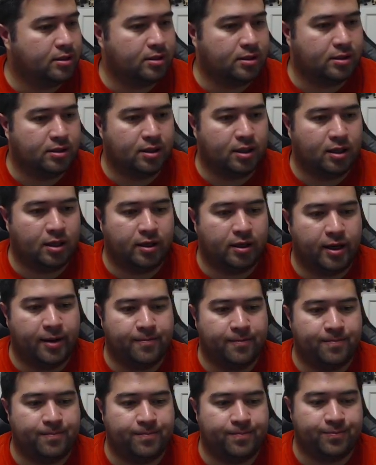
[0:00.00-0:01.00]
All right.
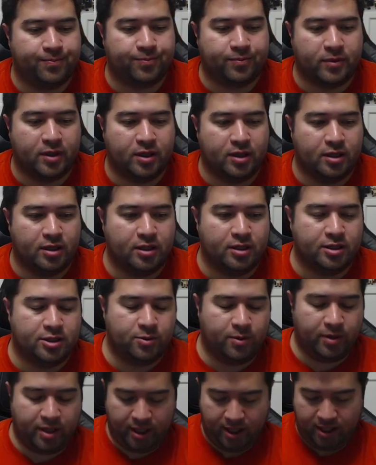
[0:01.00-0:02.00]
So
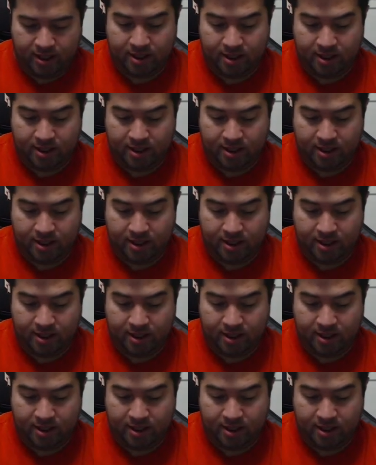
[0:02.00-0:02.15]
what I need to